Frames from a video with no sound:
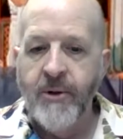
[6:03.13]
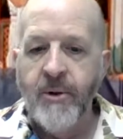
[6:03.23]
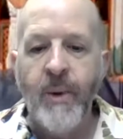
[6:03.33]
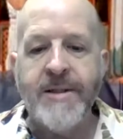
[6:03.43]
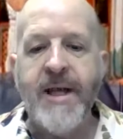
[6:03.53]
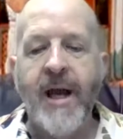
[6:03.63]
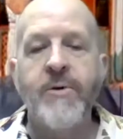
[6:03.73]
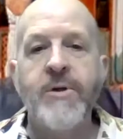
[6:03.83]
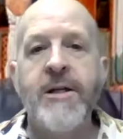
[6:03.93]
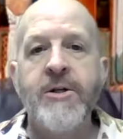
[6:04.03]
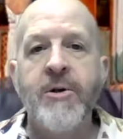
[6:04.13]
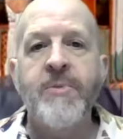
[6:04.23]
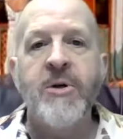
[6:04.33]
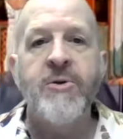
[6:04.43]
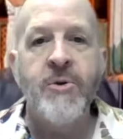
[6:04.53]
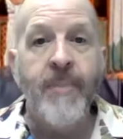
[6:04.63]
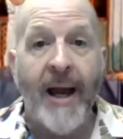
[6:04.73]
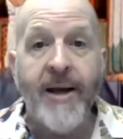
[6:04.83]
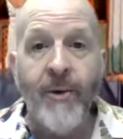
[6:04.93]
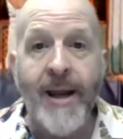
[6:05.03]
went down to Egypt to
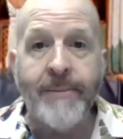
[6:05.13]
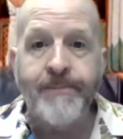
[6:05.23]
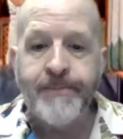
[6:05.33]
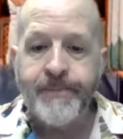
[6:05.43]
buy grain.